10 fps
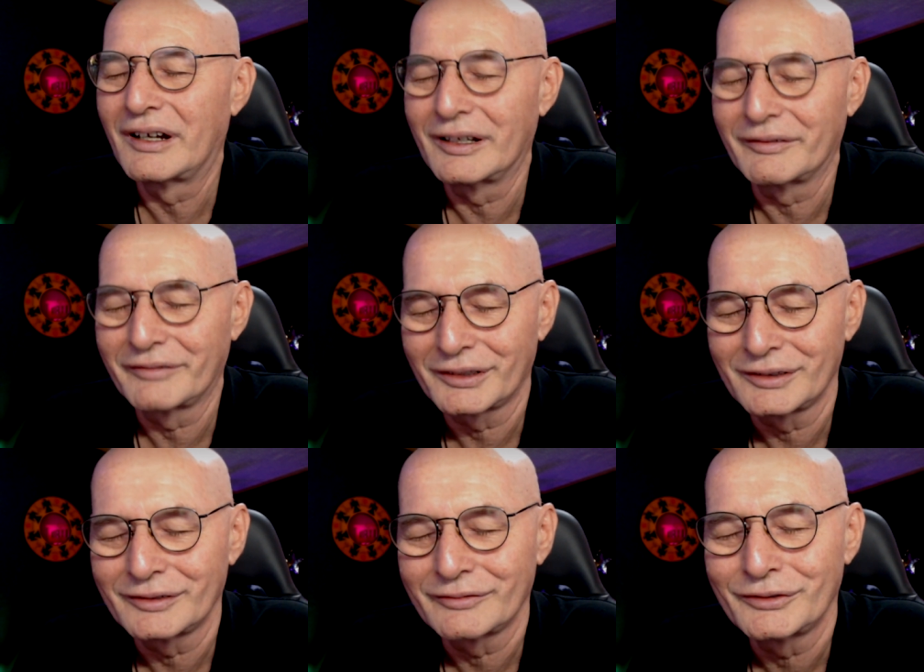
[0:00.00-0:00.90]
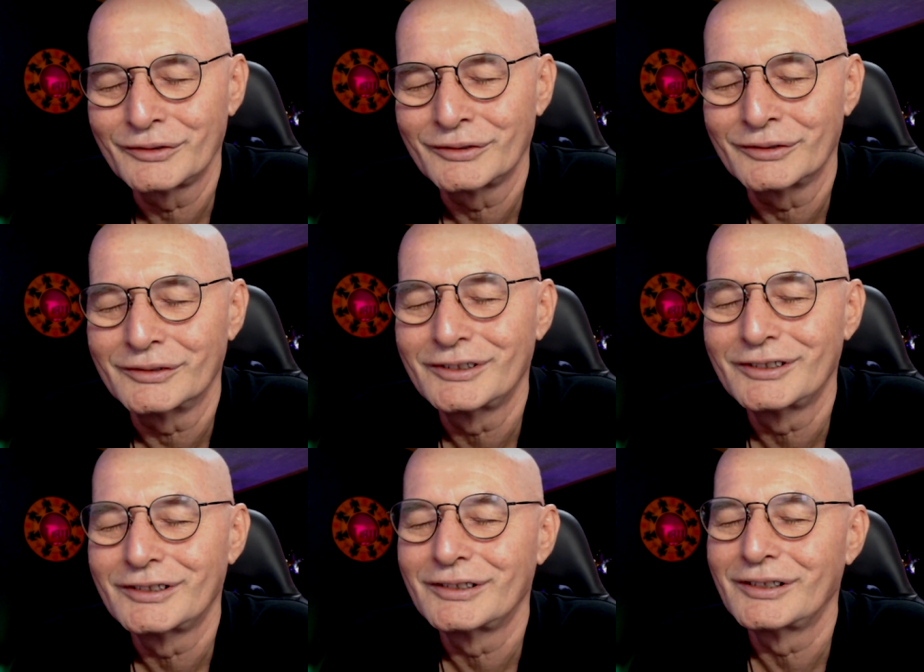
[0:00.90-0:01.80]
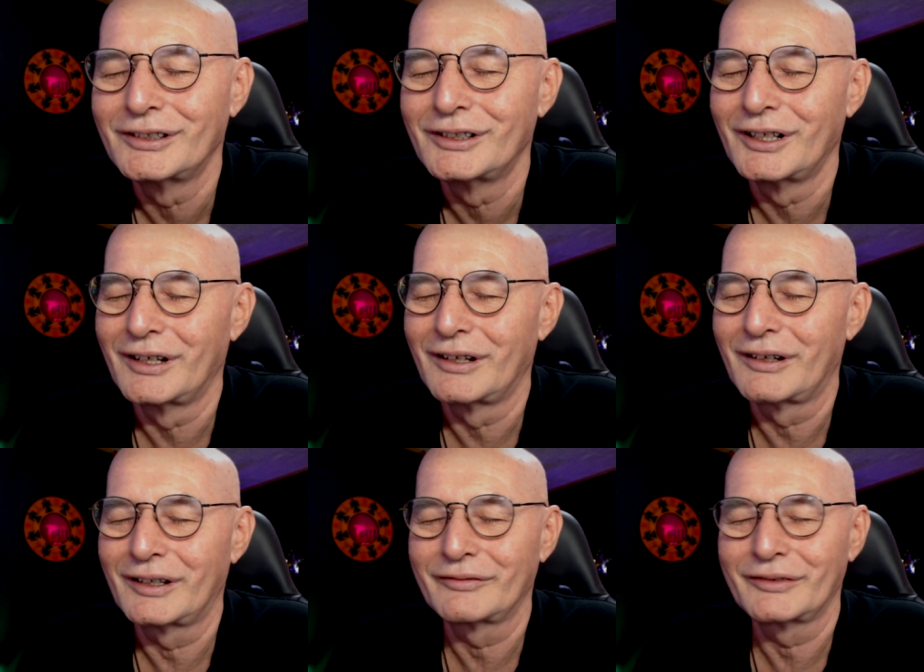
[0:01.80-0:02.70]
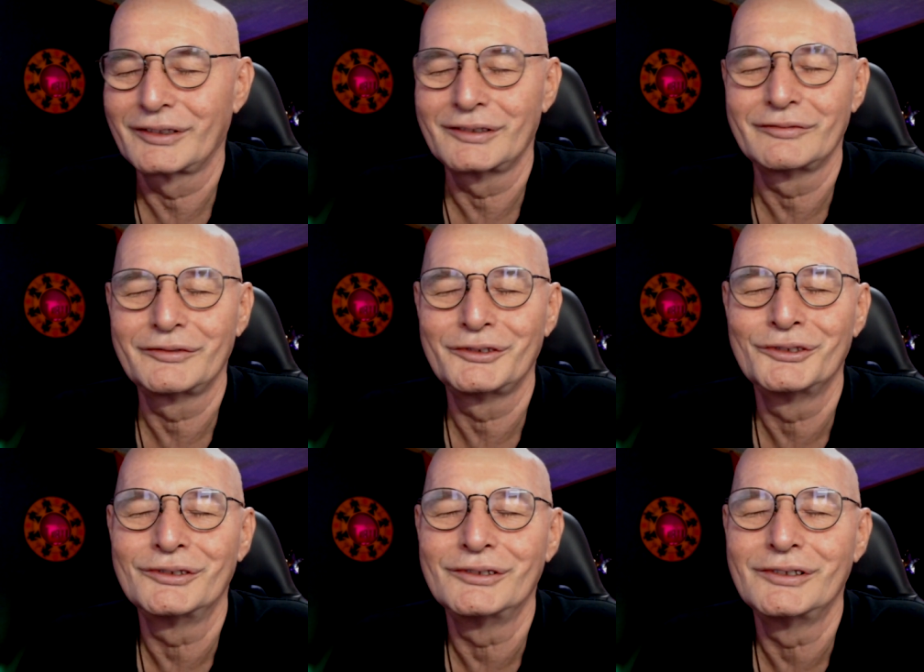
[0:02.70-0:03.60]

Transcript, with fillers: I forgive you. I forgive you.